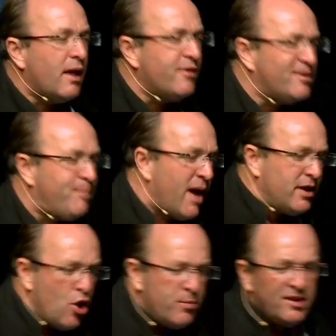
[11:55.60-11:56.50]
there's by
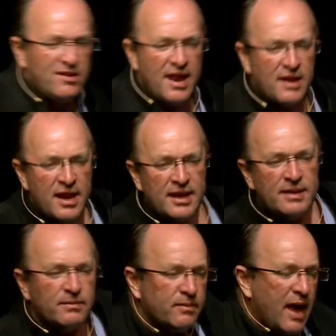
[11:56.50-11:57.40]
no means
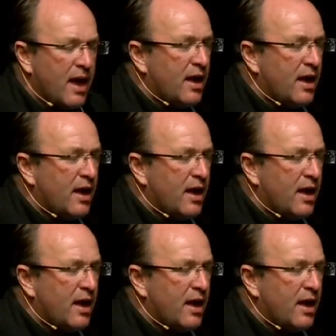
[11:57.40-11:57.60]
any